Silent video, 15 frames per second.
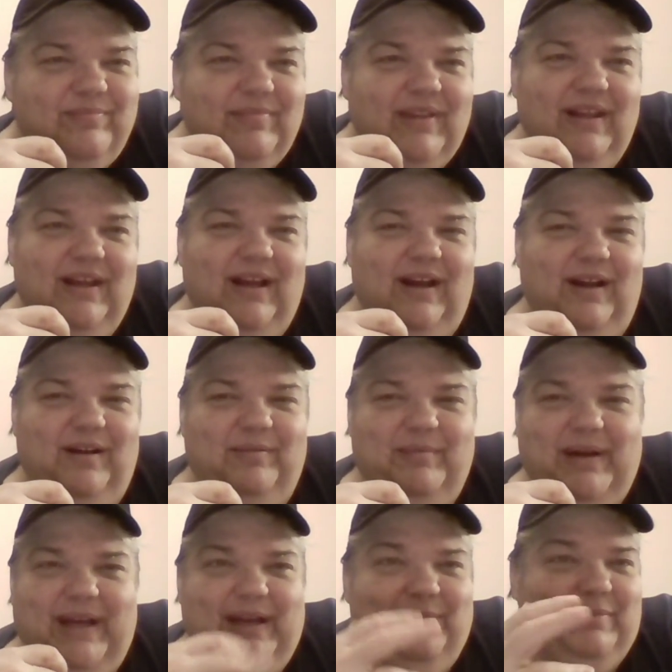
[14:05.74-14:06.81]

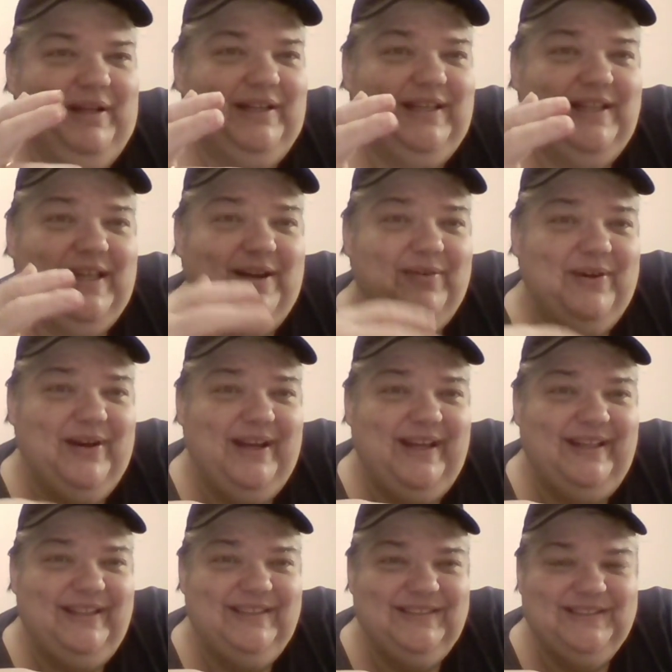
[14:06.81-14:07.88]
I am lucky that
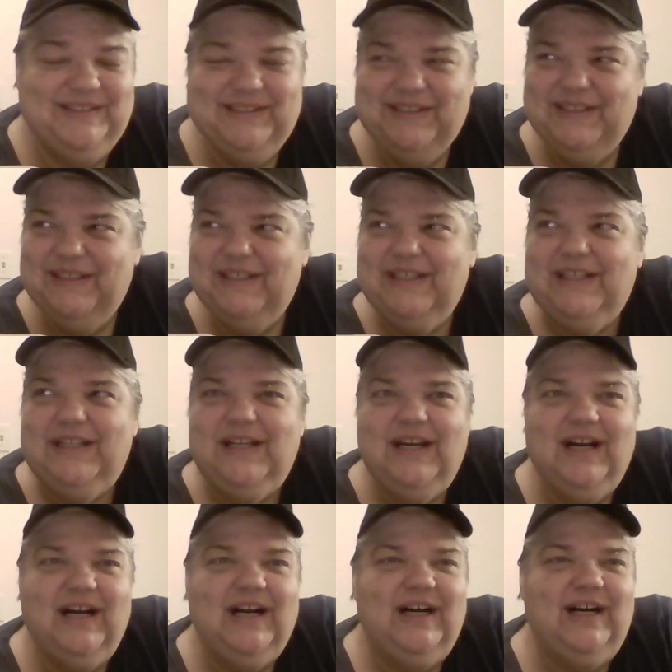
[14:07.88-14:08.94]
way.
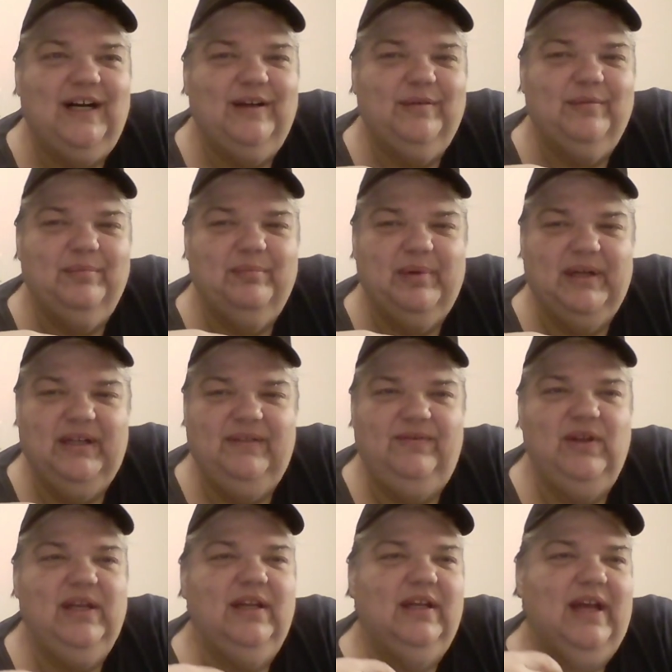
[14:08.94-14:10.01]
But if
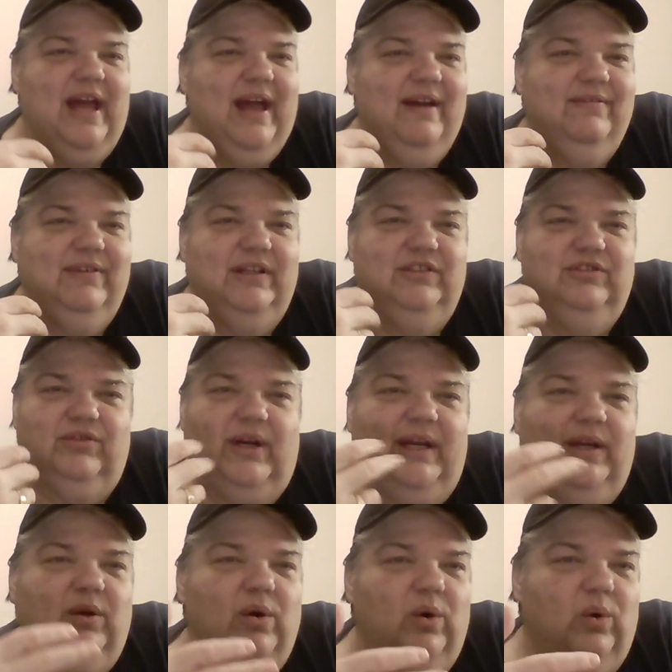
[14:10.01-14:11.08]
you have a dry
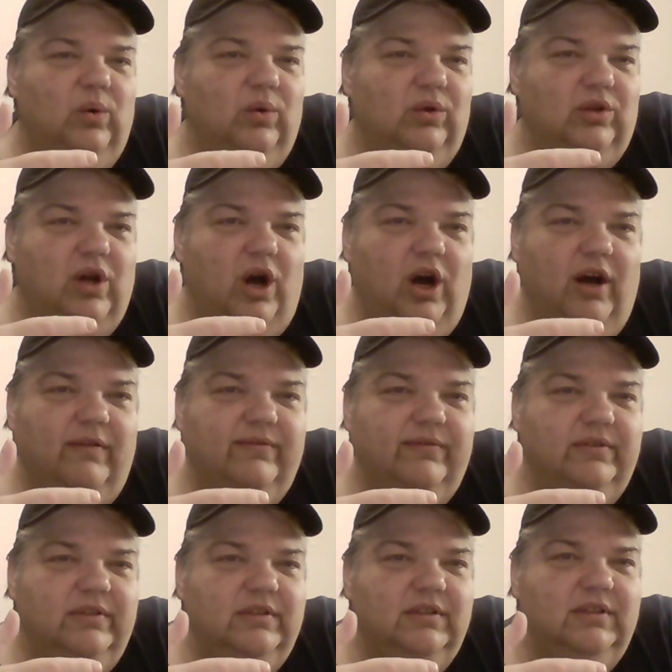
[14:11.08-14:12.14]
cold cough
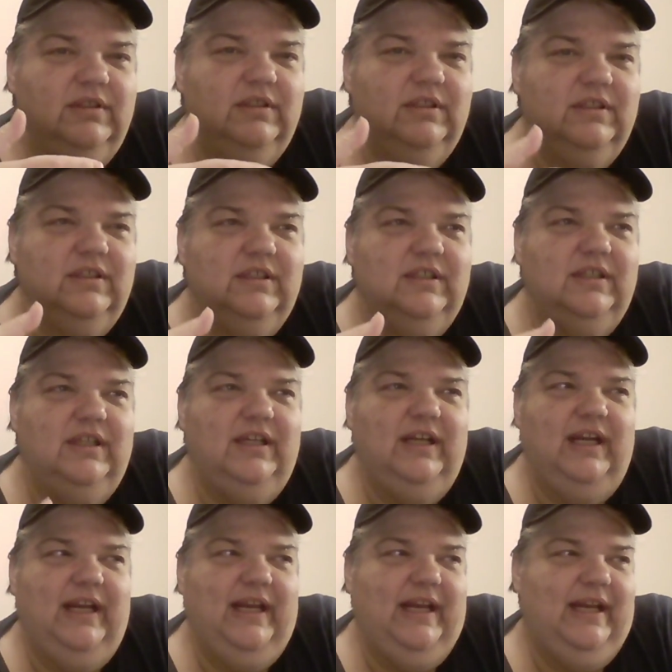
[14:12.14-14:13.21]

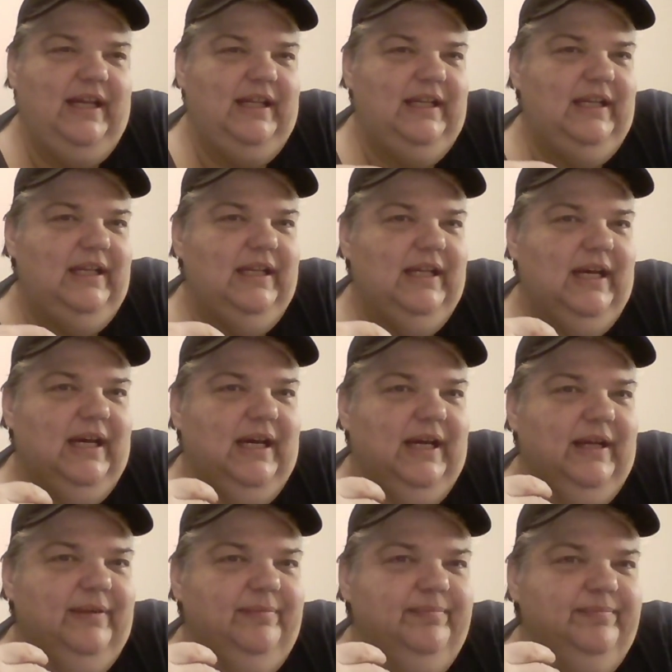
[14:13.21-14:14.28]
and
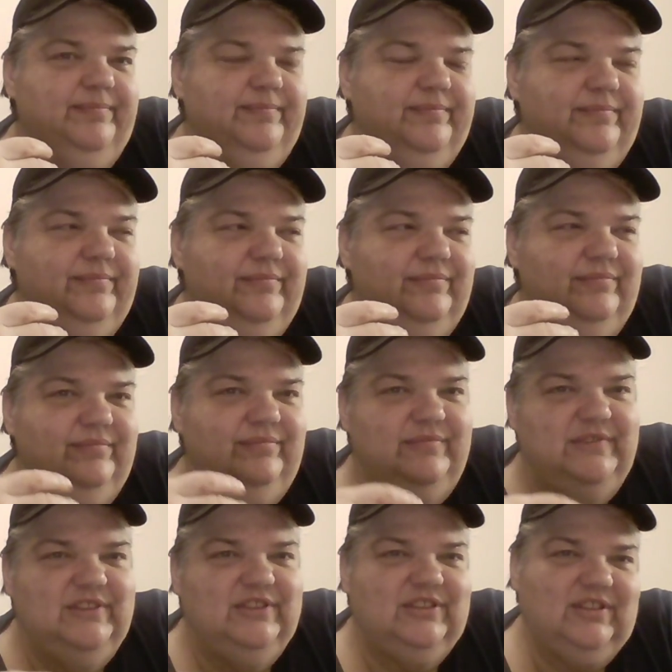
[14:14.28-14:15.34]

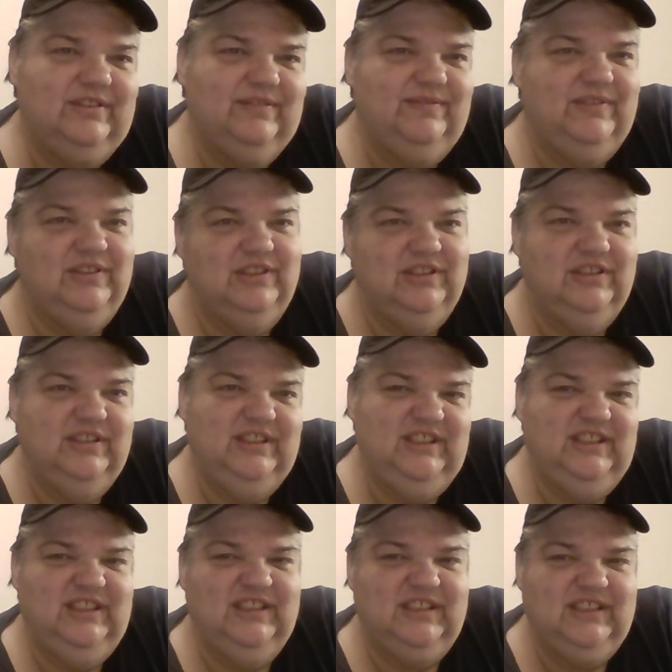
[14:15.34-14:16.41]
you start to feel a little
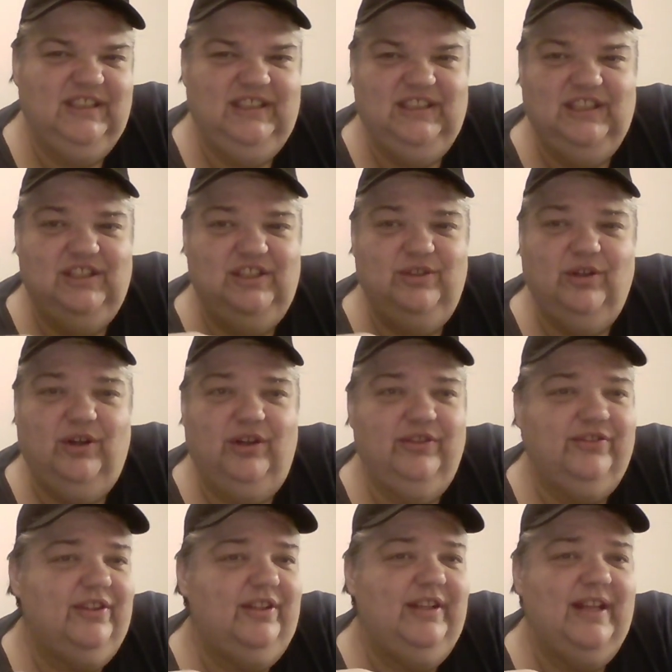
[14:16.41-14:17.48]
ick, and then you all of a
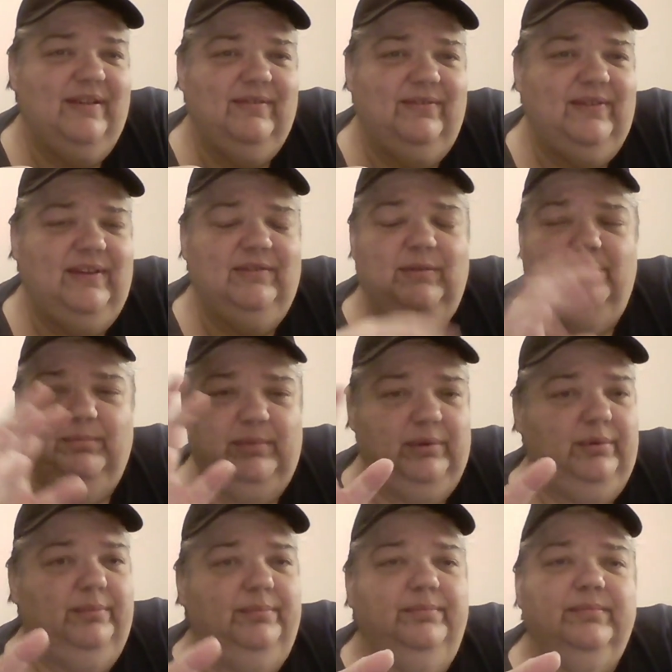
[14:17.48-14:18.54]
sudden have a fever, boom.